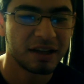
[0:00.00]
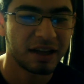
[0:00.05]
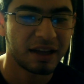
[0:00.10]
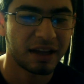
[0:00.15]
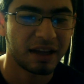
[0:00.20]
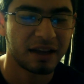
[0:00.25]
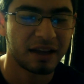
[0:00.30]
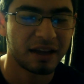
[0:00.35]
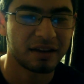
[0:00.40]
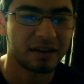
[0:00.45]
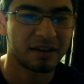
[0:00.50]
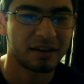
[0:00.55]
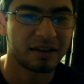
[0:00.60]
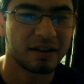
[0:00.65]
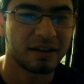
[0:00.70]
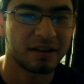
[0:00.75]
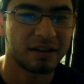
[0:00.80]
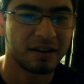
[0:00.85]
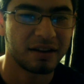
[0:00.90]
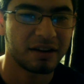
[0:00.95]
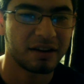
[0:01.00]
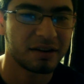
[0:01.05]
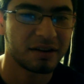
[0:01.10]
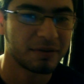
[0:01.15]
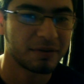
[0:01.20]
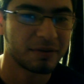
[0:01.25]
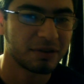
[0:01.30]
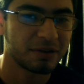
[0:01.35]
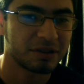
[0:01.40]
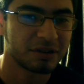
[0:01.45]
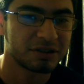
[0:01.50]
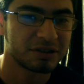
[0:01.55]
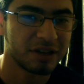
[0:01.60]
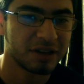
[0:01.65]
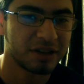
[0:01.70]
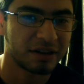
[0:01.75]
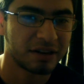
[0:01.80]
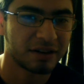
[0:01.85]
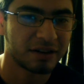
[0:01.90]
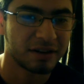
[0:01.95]
and they are of course
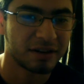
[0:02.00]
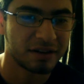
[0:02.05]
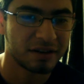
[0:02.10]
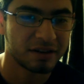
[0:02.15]
trying to.